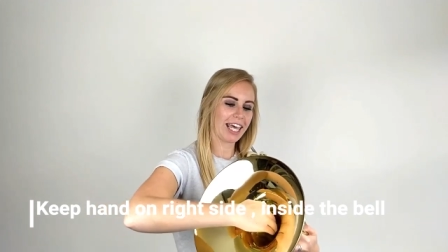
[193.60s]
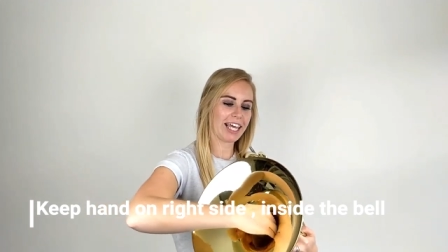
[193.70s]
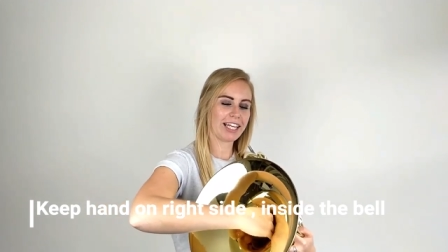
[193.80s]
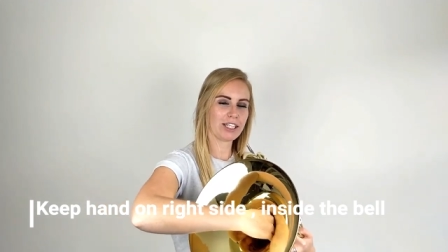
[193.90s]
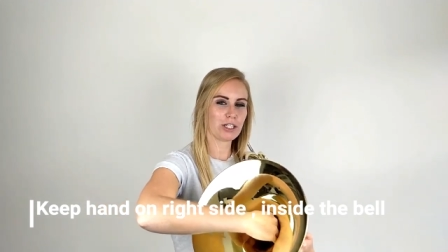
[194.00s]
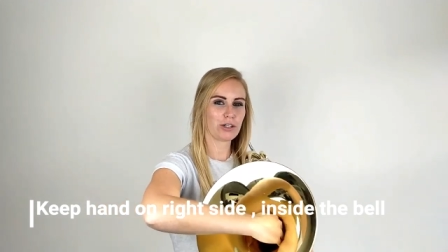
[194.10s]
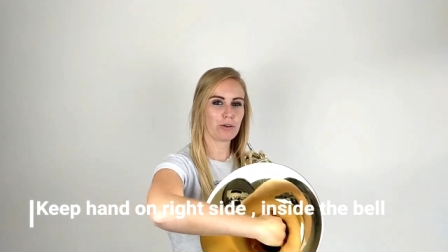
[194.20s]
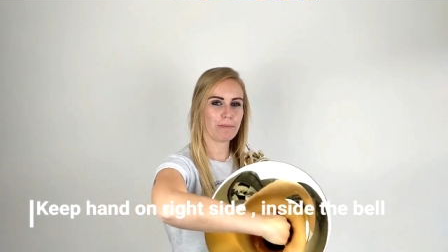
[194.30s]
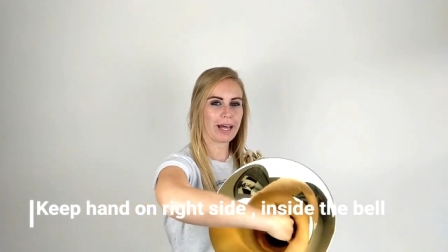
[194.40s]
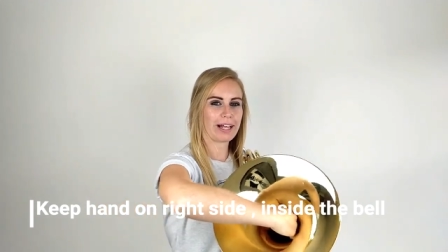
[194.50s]
into your
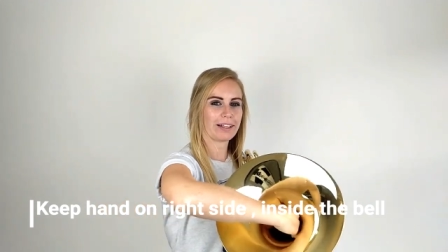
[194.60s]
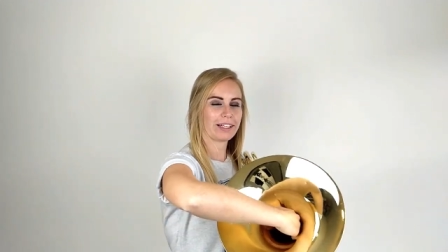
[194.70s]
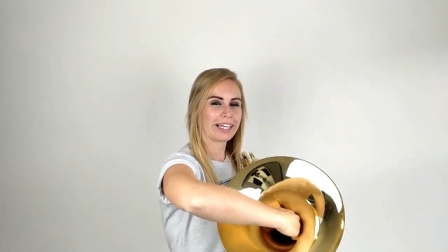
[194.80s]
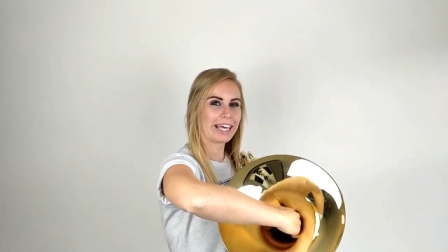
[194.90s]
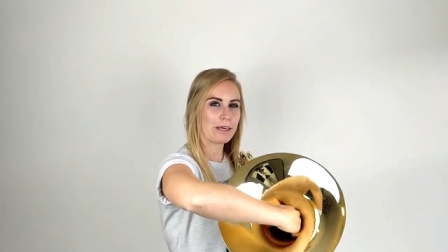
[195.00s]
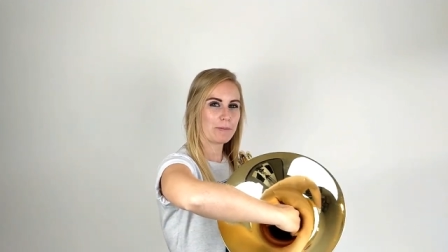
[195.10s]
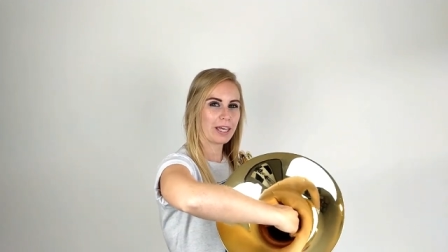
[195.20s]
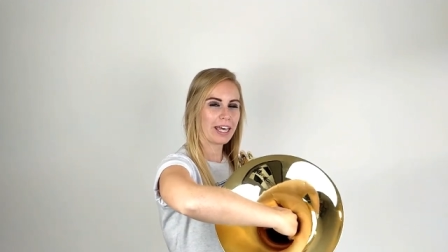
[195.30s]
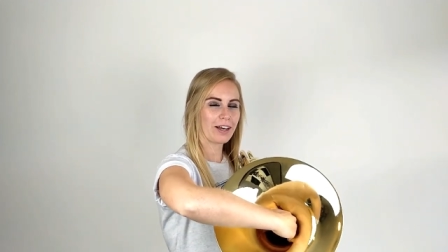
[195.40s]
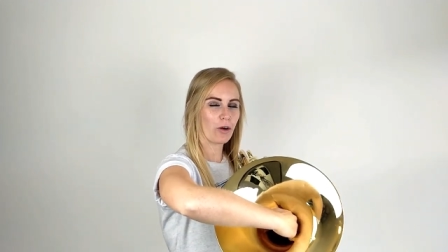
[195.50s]
bell, keeping
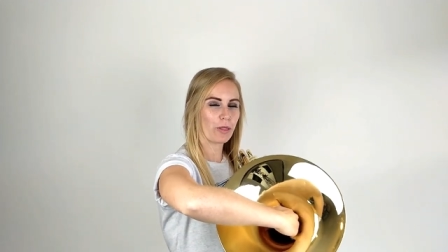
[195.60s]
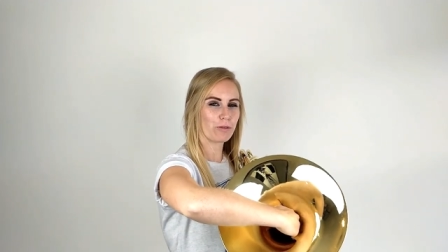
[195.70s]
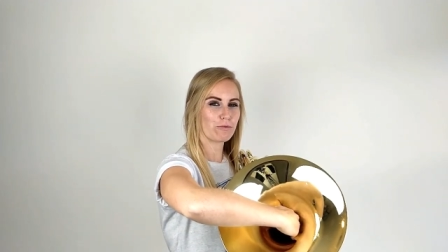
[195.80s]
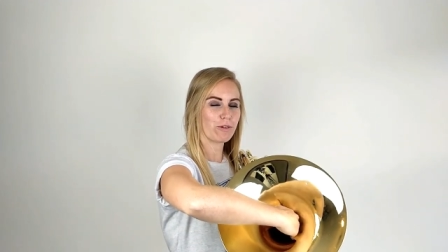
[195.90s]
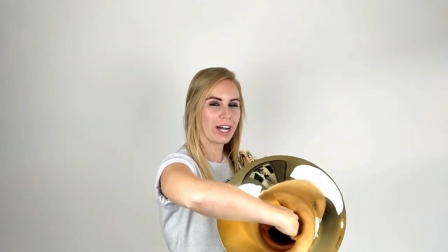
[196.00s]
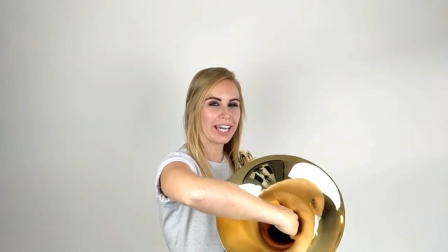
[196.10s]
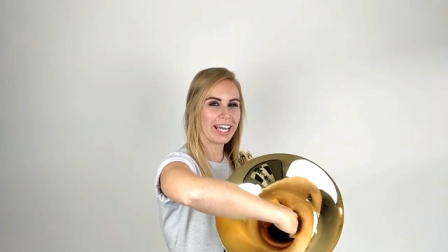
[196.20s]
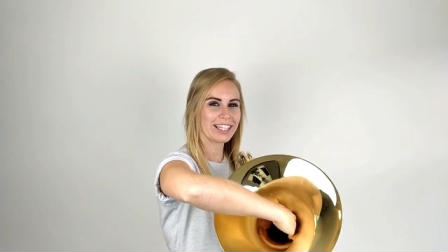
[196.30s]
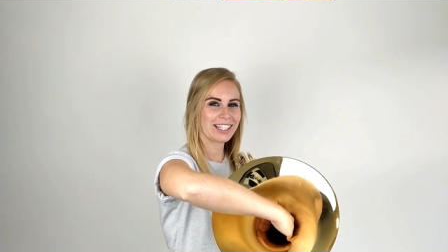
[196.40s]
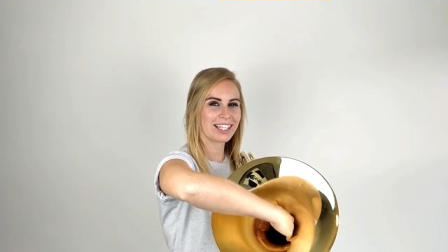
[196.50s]
it on the right
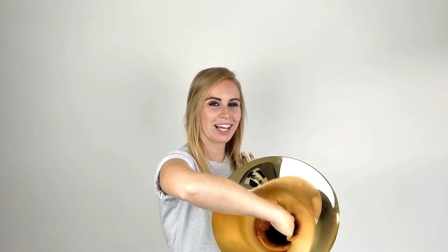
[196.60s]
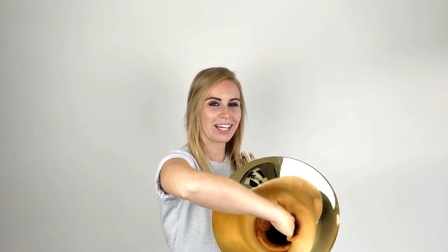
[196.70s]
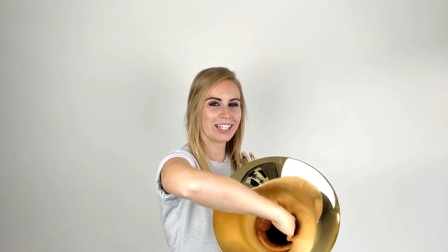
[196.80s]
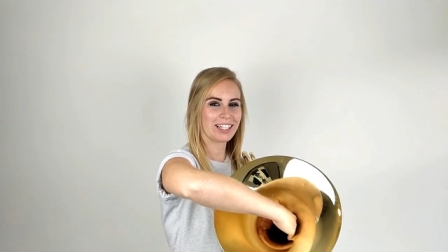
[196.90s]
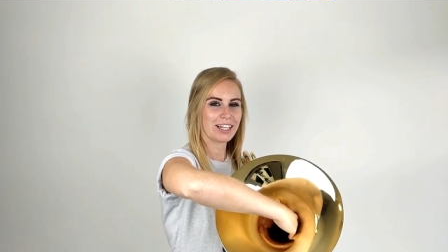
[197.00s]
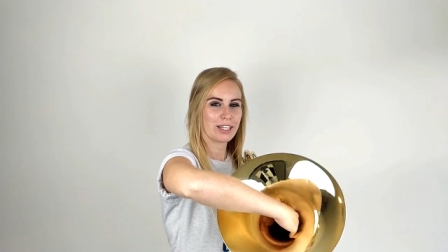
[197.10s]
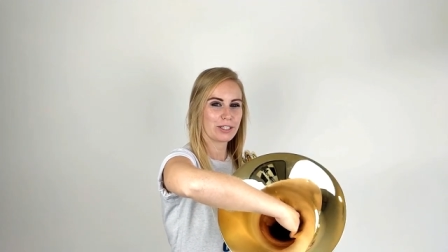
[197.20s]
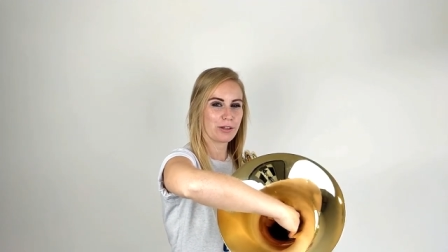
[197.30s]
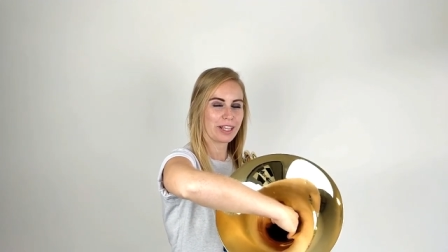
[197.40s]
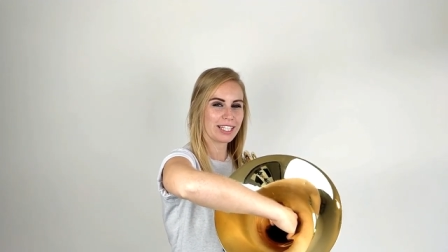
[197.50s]
hand side
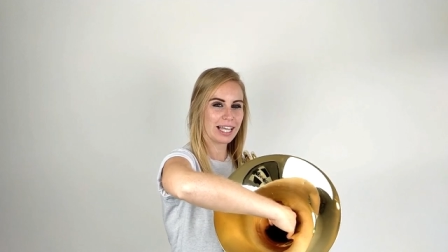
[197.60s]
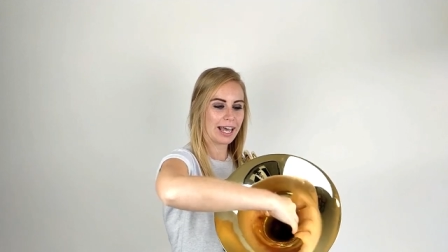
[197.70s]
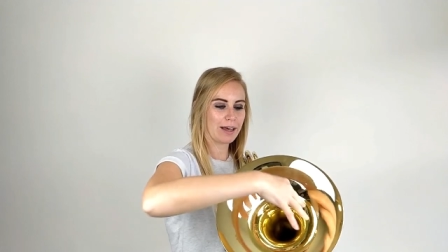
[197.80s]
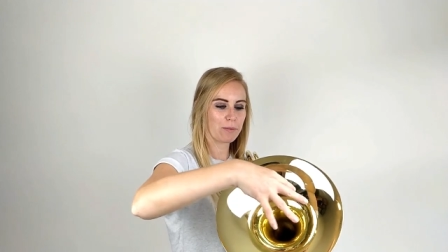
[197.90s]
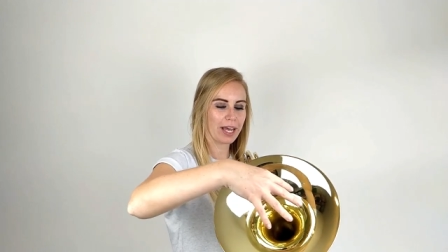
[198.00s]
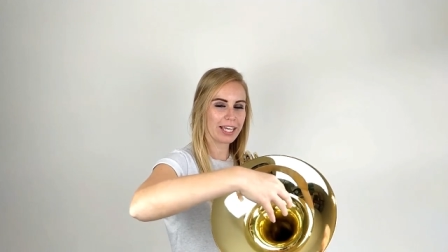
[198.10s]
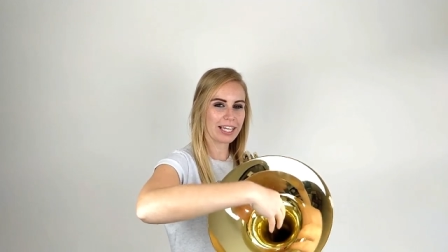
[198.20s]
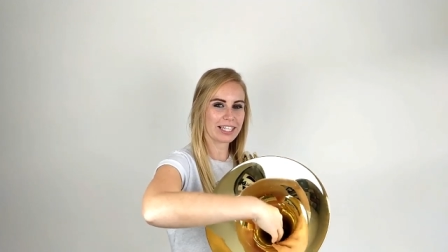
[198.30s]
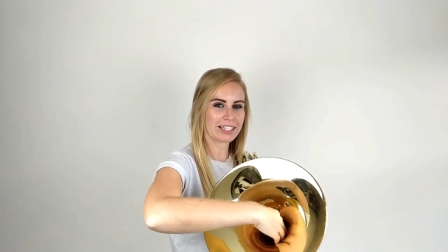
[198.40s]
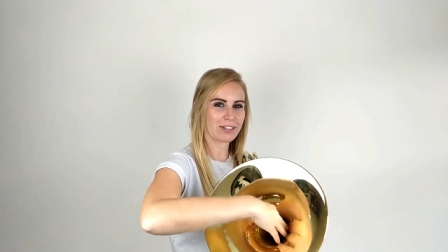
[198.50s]
so this airway
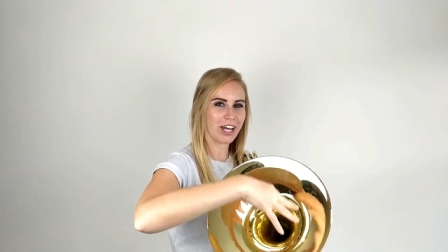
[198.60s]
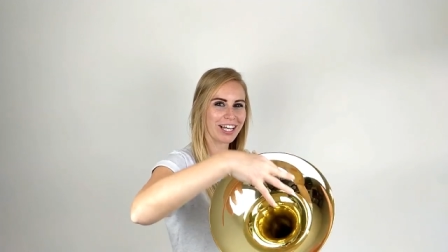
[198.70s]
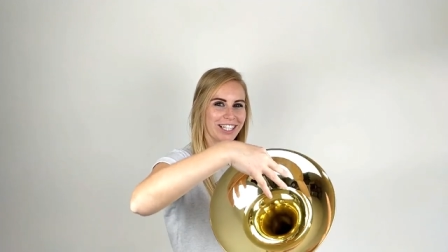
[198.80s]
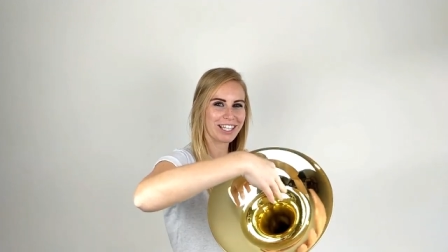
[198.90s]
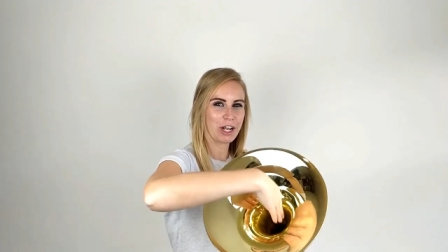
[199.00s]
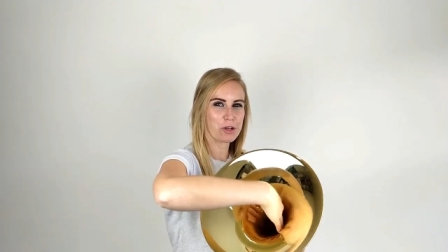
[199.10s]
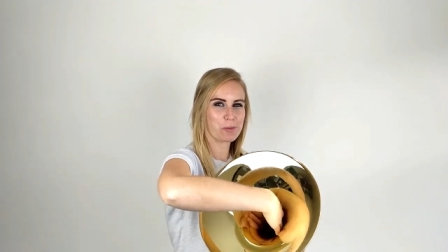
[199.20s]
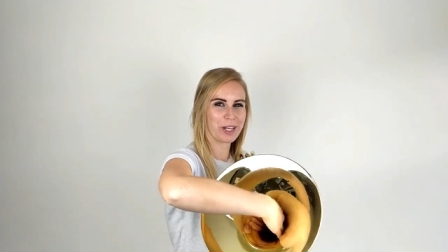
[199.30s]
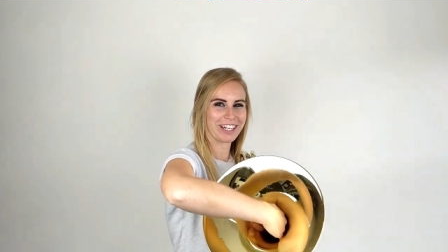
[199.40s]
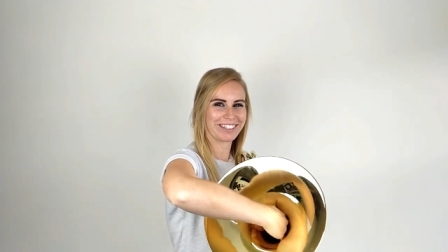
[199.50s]
is nice and
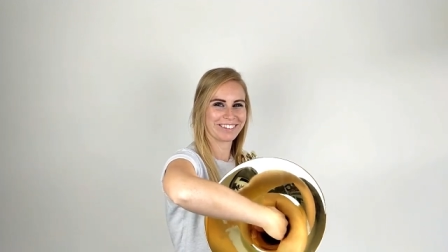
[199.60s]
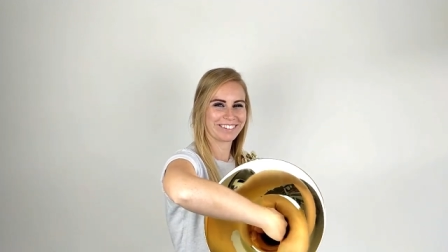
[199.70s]
open.